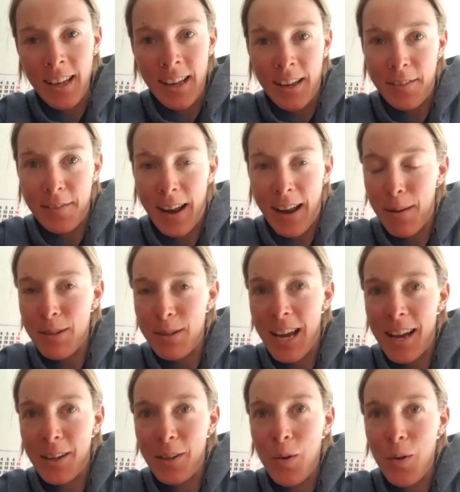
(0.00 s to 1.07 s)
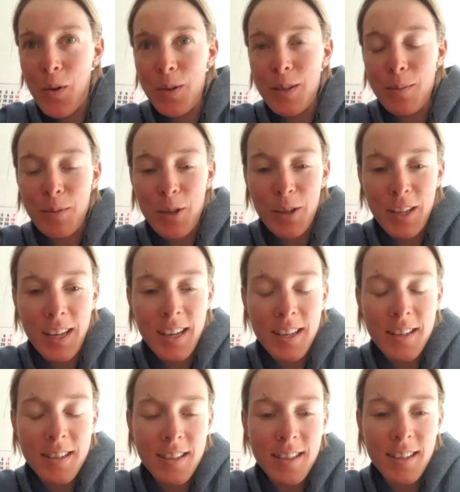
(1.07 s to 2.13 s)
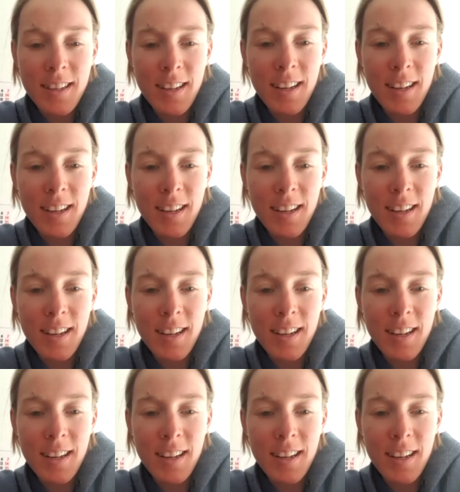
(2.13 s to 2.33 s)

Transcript: flapjack or some cookies.